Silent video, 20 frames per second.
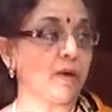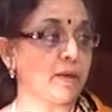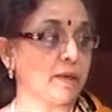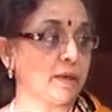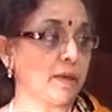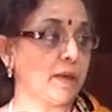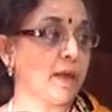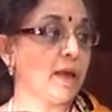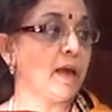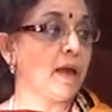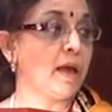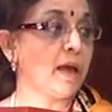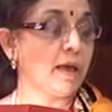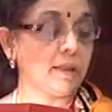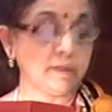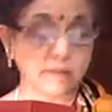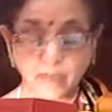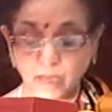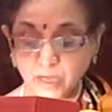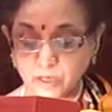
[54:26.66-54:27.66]
bonding.
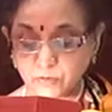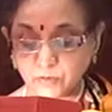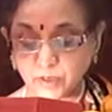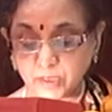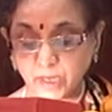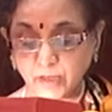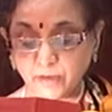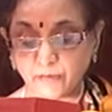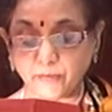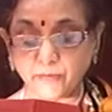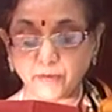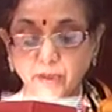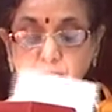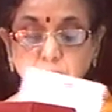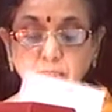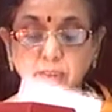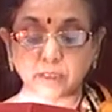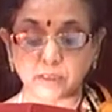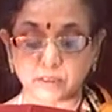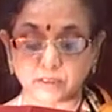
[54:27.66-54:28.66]
And that's what I
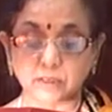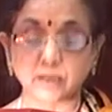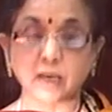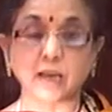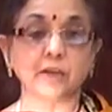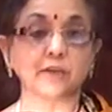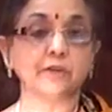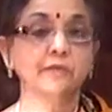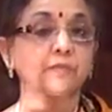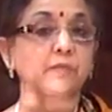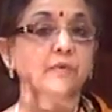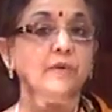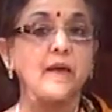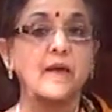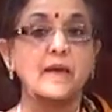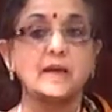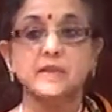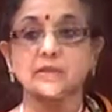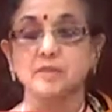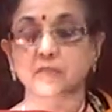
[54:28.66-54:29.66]
feel this
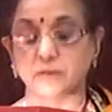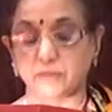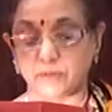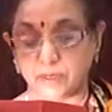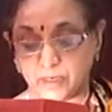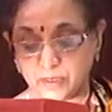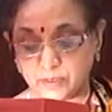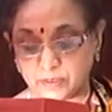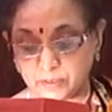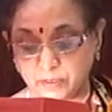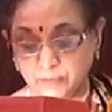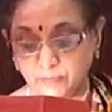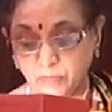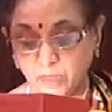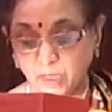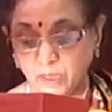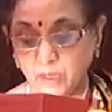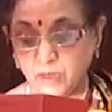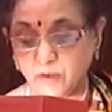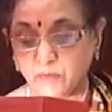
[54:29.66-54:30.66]
diaspora has given us.
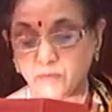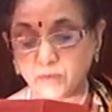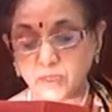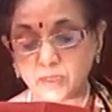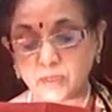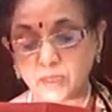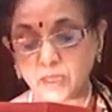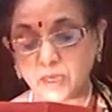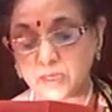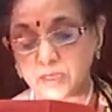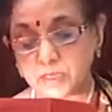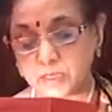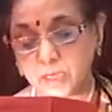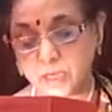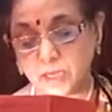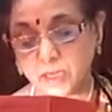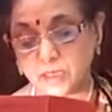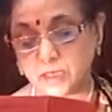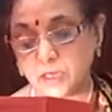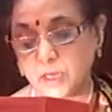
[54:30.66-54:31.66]
With that
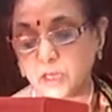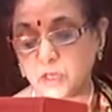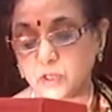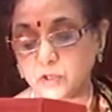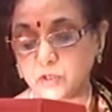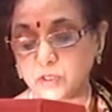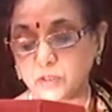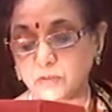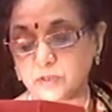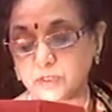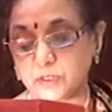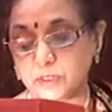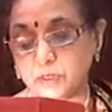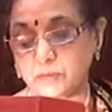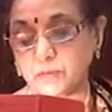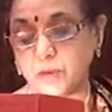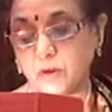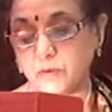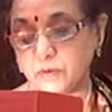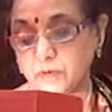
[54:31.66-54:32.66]
said,
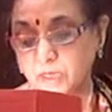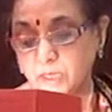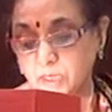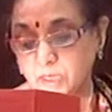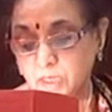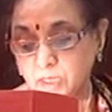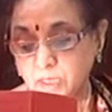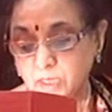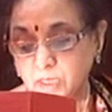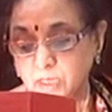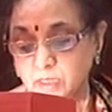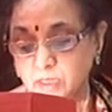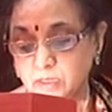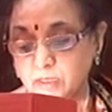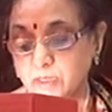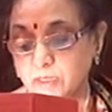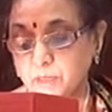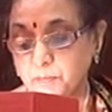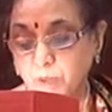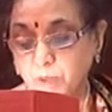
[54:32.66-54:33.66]
universal bonding,
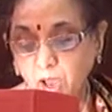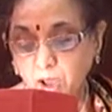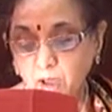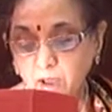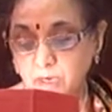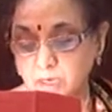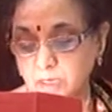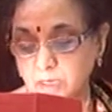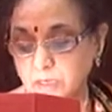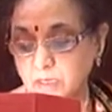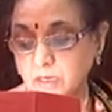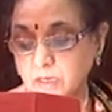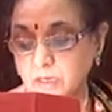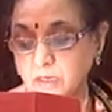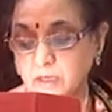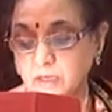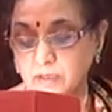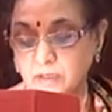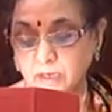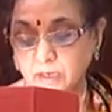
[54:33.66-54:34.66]
the Bharat,
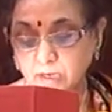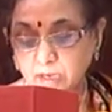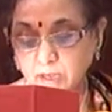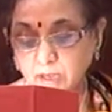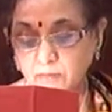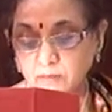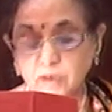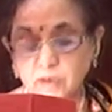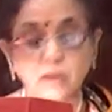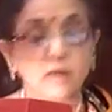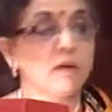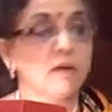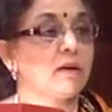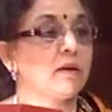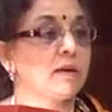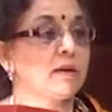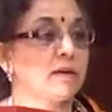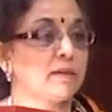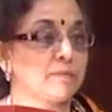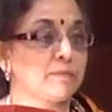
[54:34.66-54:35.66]
the level,
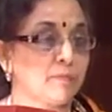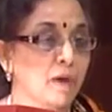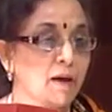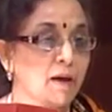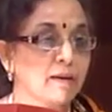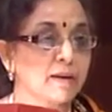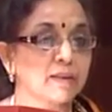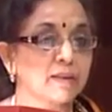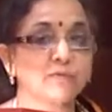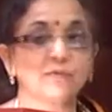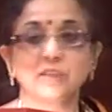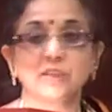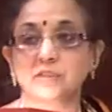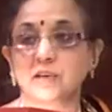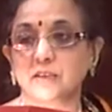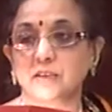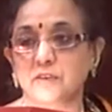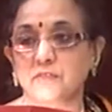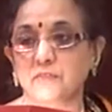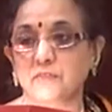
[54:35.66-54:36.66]
the Bharat,
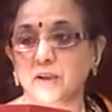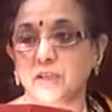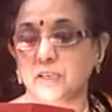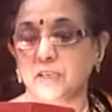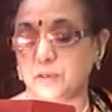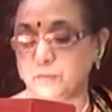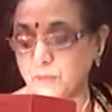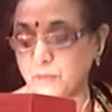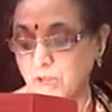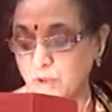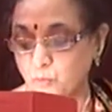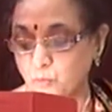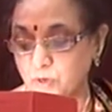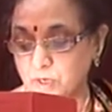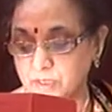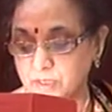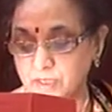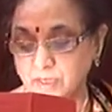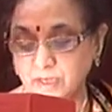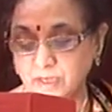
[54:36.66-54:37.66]
which I define in my
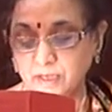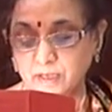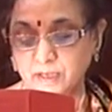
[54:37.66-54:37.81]
words,